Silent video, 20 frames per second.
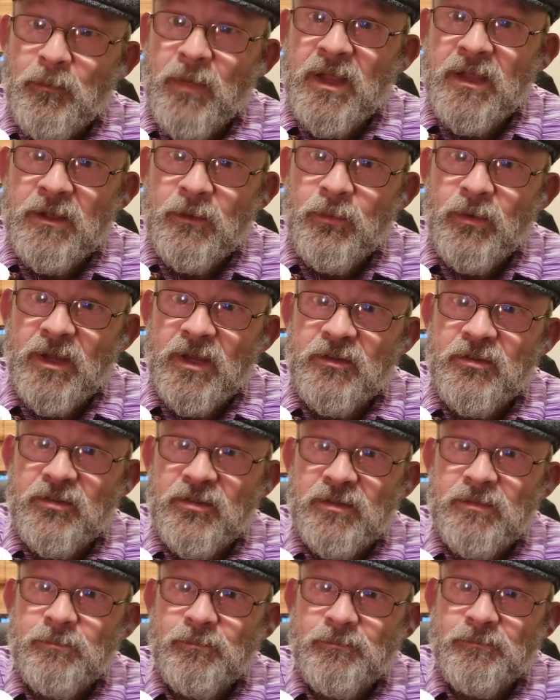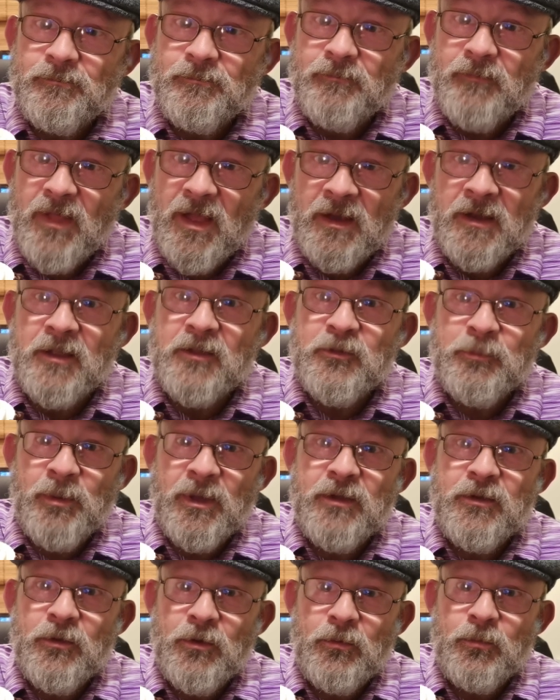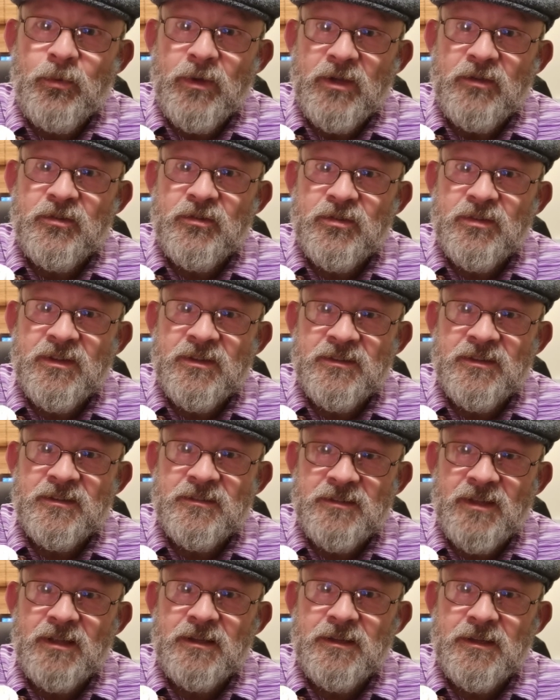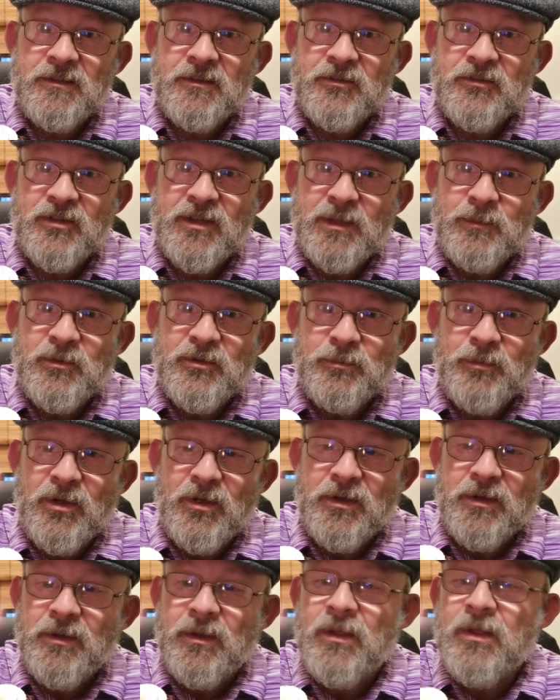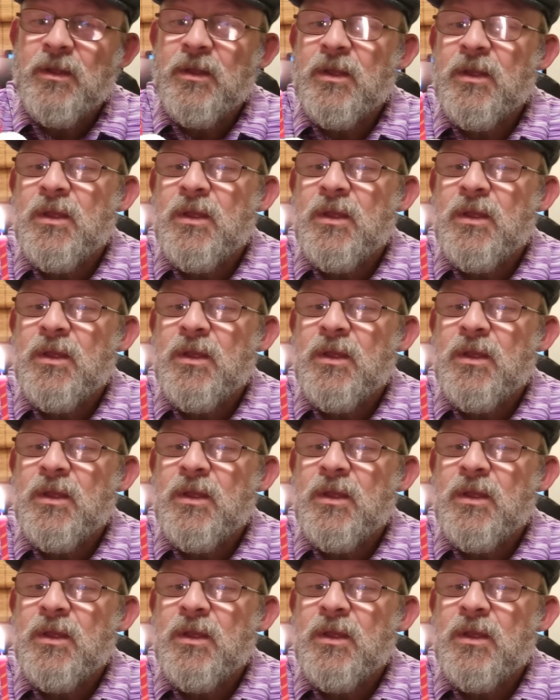make a wish, and I expect your wish is exactly the same as mine.